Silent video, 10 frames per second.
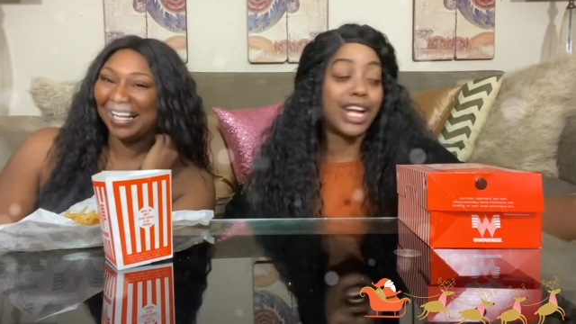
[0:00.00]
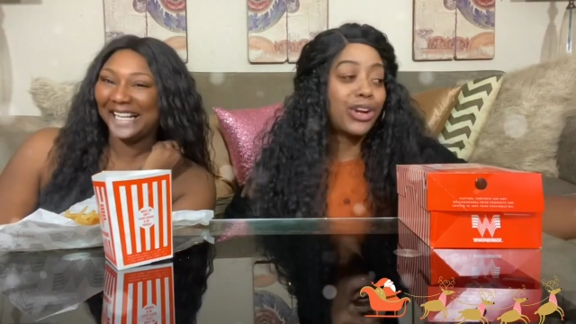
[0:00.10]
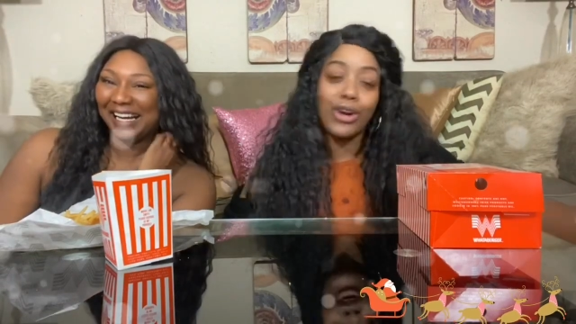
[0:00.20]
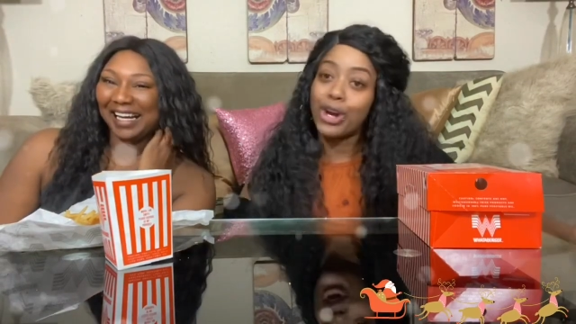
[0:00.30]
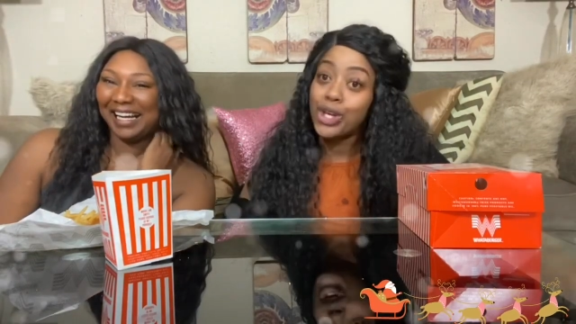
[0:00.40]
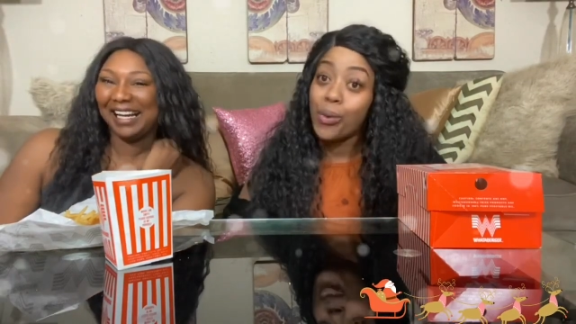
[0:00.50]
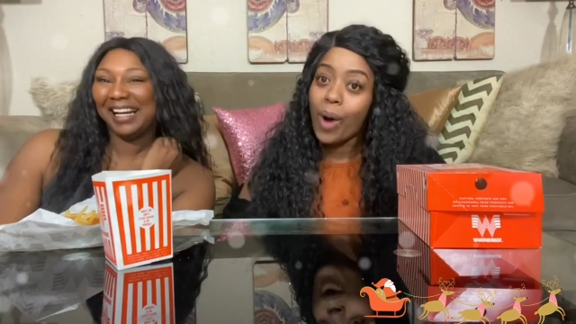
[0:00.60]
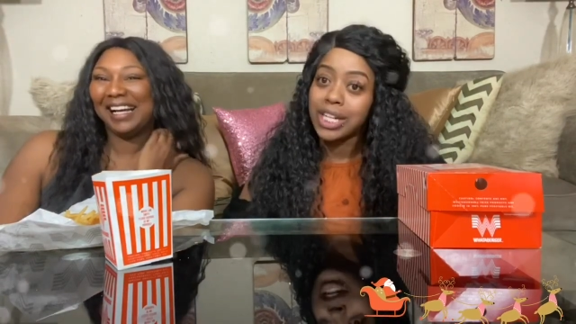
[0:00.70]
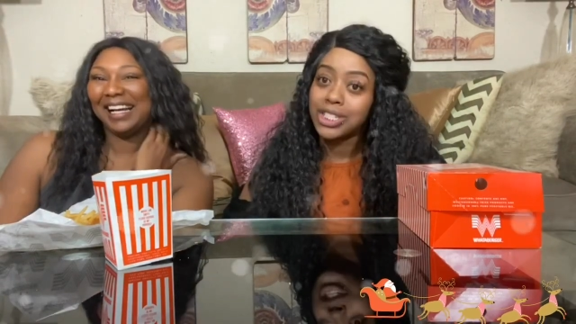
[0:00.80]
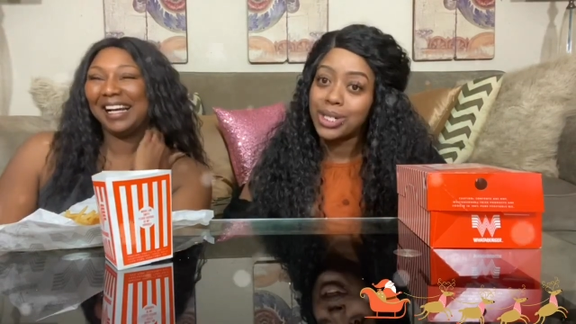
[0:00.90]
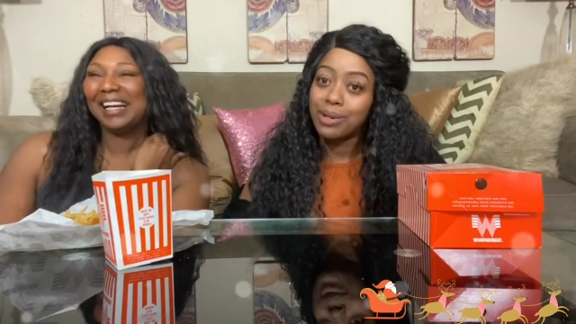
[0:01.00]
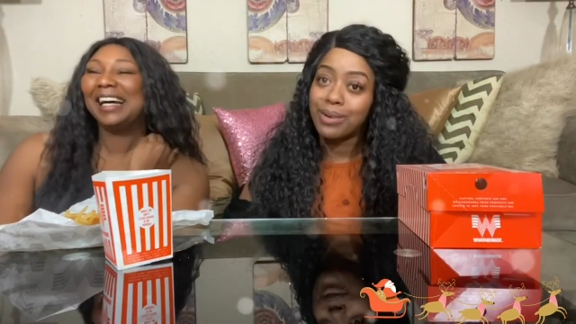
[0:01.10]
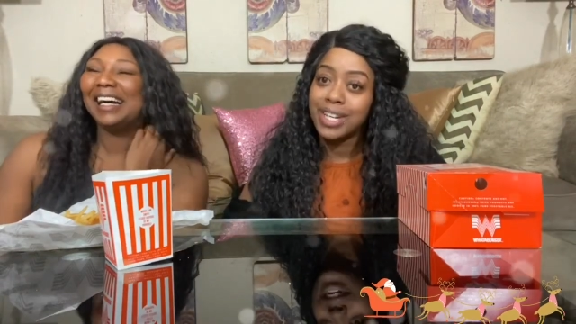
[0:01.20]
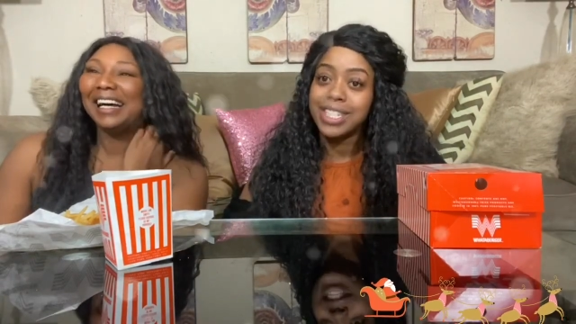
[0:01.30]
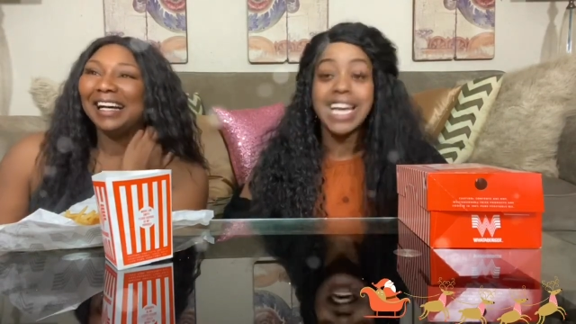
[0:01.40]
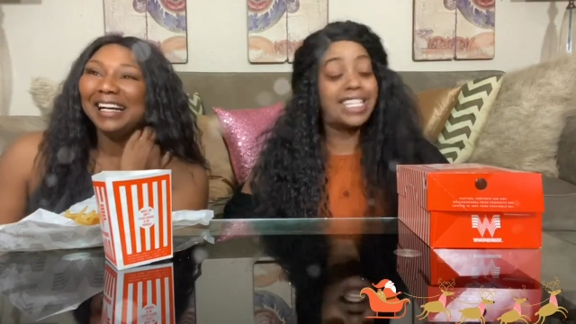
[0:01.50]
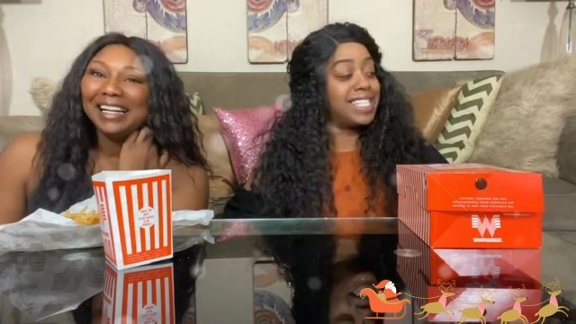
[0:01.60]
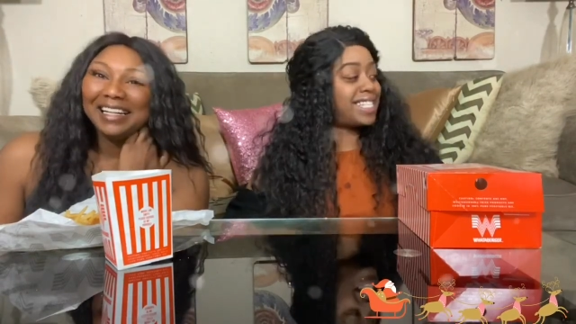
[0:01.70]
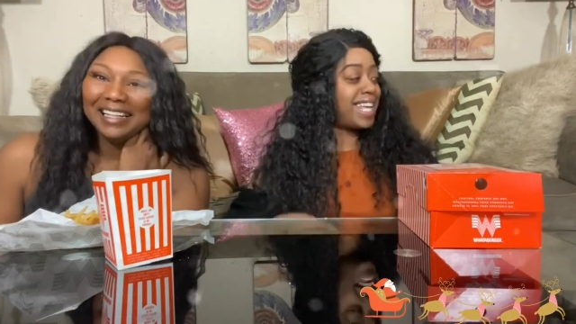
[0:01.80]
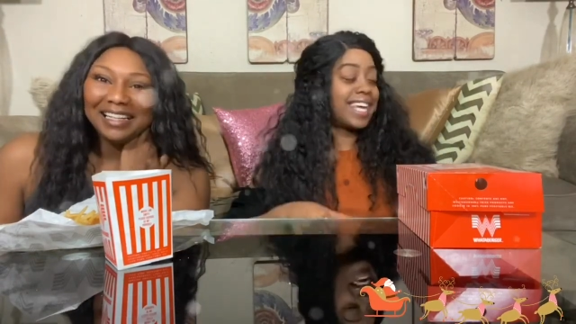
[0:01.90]
Speaker 1: girl, you watch Sugar Rush? She
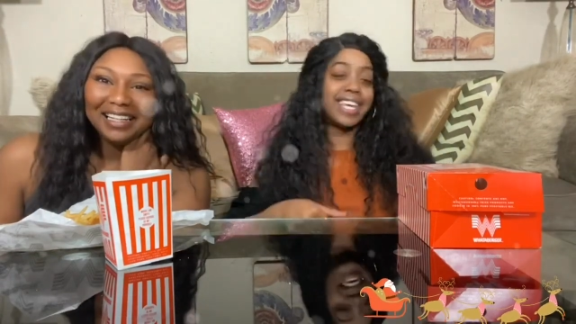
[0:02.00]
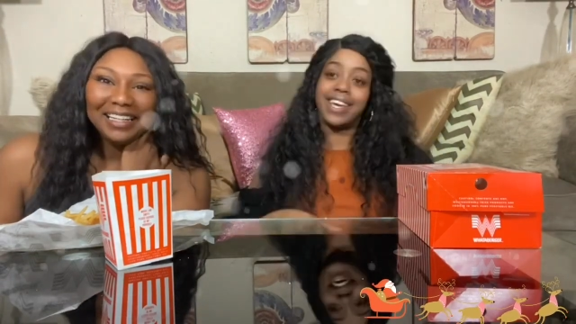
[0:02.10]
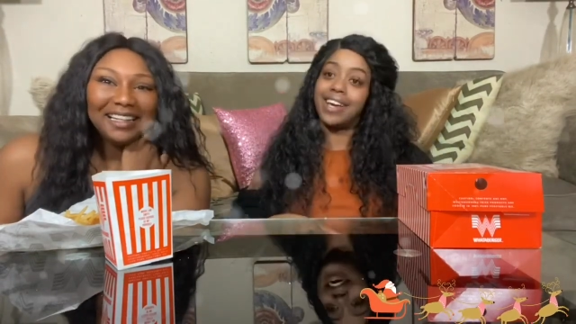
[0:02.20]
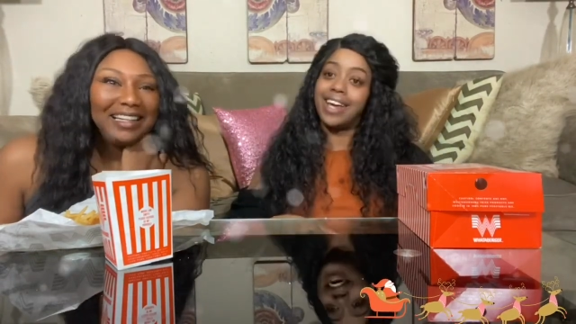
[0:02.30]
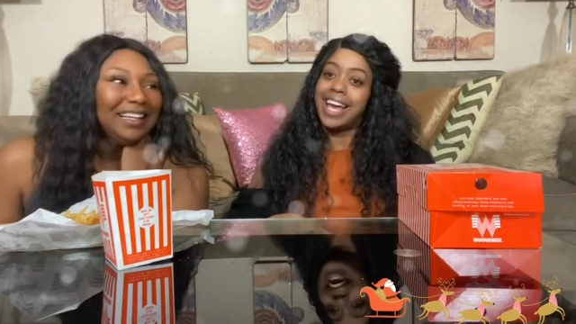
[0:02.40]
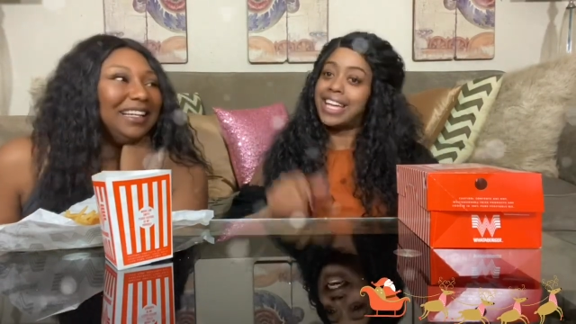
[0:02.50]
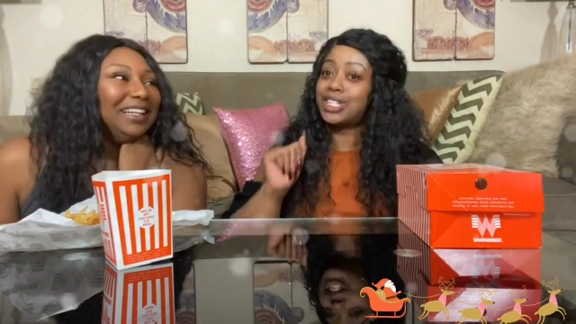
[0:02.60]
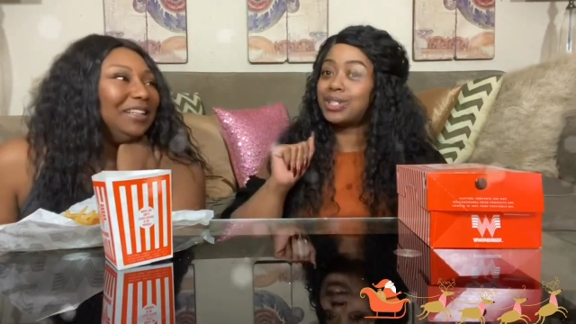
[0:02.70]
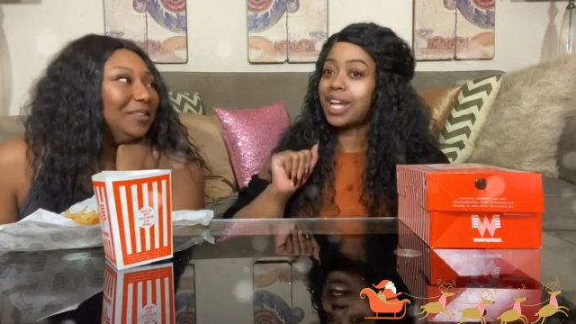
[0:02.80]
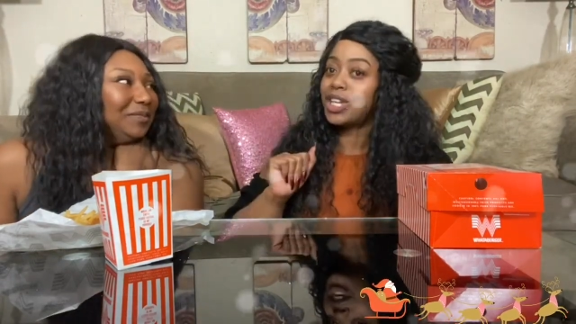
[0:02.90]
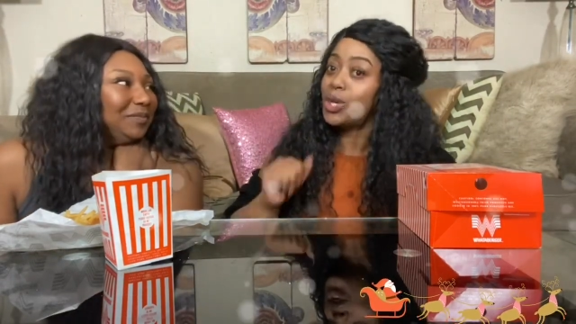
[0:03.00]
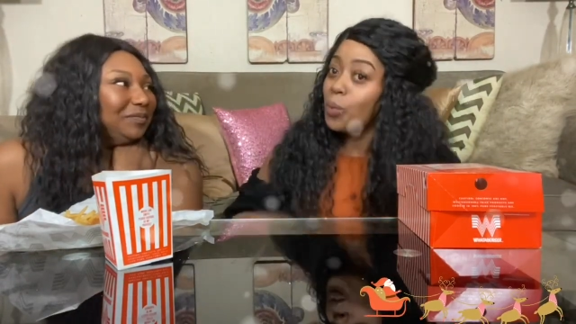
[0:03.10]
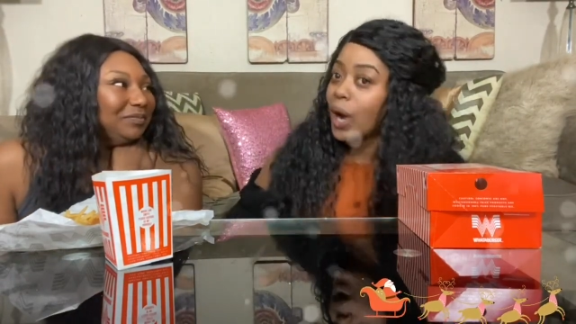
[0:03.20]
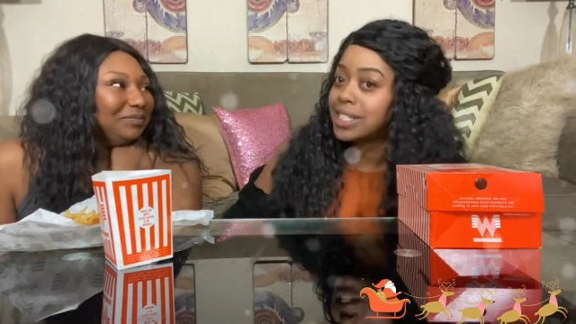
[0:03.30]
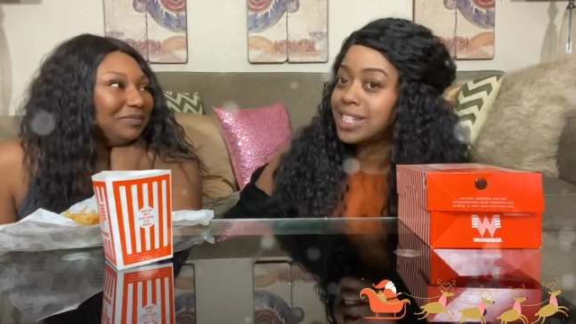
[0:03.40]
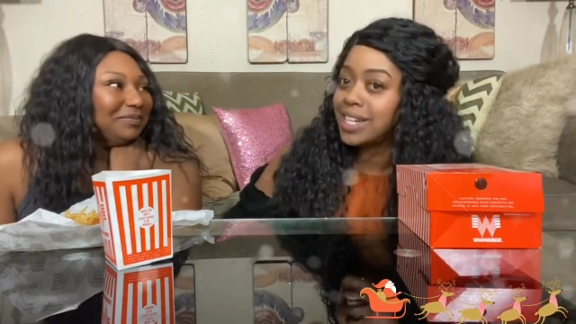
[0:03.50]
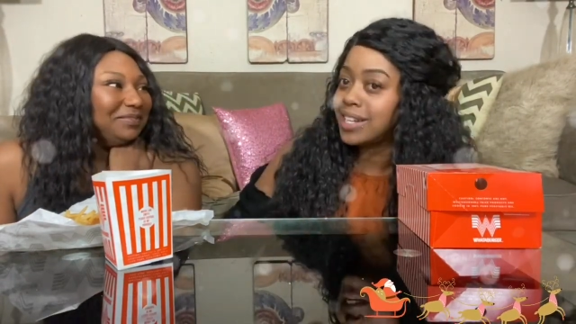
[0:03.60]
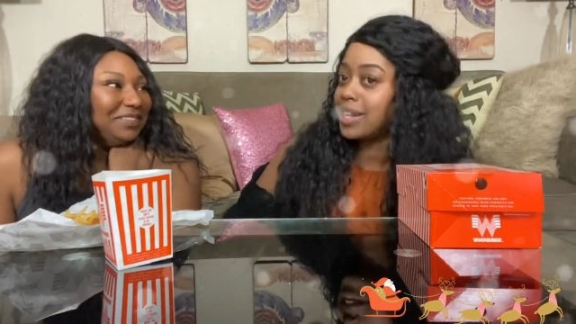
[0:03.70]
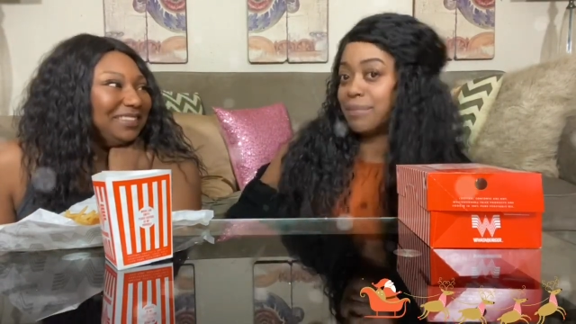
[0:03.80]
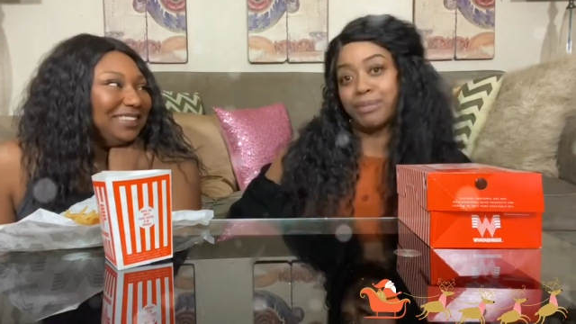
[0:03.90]
said, yeah. And she's like, you watch
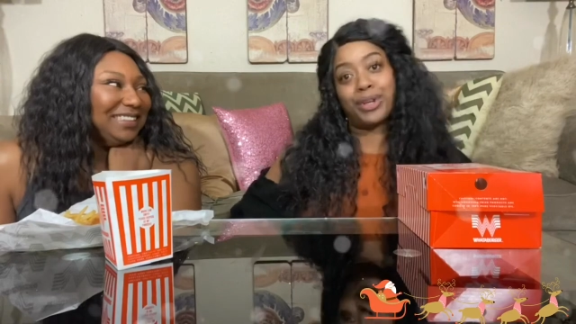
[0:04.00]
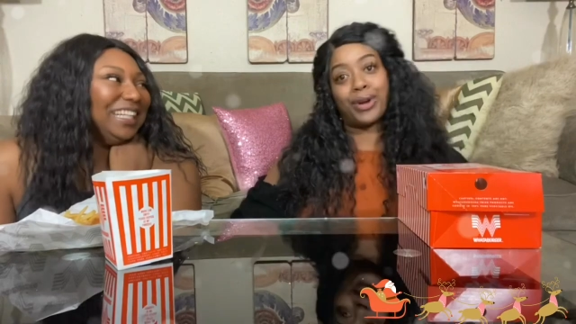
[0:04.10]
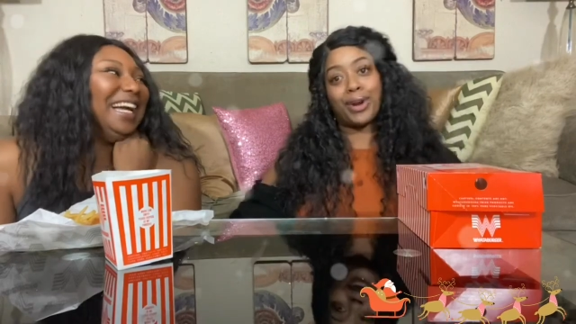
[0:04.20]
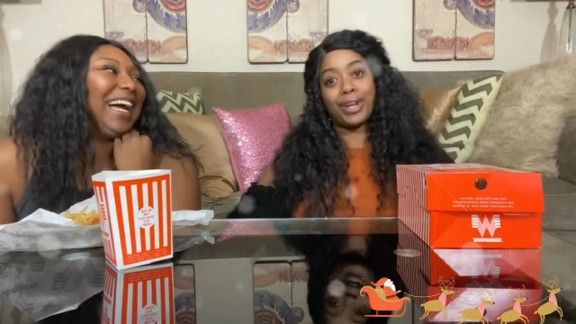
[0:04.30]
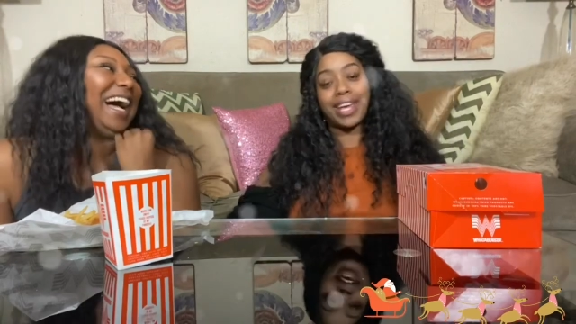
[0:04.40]
Net good.